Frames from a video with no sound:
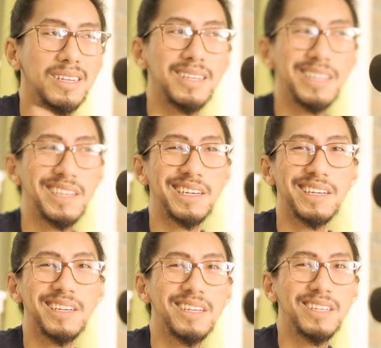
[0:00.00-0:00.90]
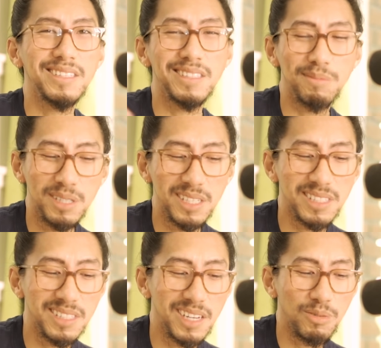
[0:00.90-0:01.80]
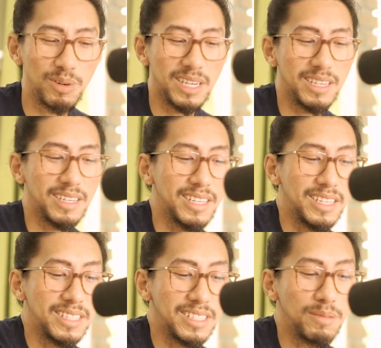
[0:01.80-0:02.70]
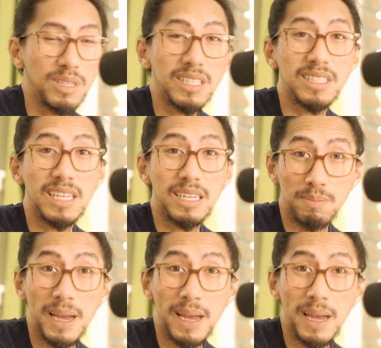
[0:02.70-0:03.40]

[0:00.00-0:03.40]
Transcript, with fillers: like huh something is not right something is not